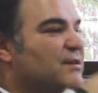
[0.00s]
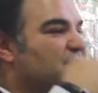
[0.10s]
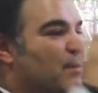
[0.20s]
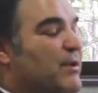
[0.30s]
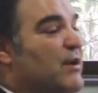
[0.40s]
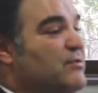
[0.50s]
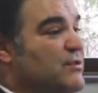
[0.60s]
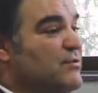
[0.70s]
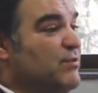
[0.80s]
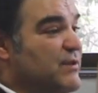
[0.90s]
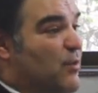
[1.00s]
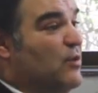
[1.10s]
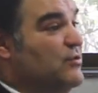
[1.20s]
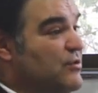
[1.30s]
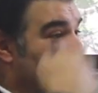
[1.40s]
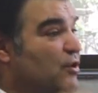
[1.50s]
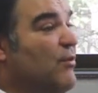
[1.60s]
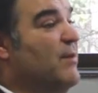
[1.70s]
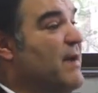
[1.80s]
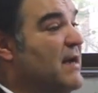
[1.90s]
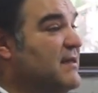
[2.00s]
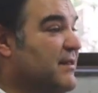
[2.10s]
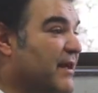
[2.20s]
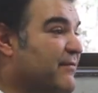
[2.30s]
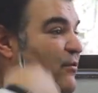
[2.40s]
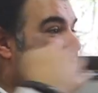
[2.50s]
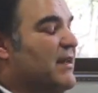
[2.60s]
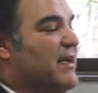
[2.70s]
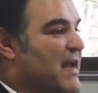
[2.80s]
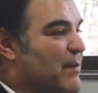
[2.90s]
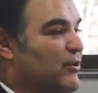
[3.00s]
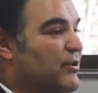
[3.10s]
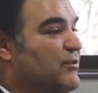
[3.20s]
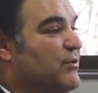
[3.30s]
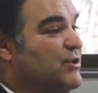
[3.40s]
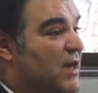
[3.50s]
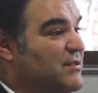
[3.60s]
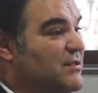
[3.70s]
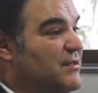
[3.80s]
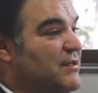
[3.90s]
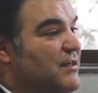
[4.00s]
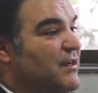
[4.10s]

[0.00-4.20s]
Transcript: someone else's responses to your impact, and therefore enable you to adjust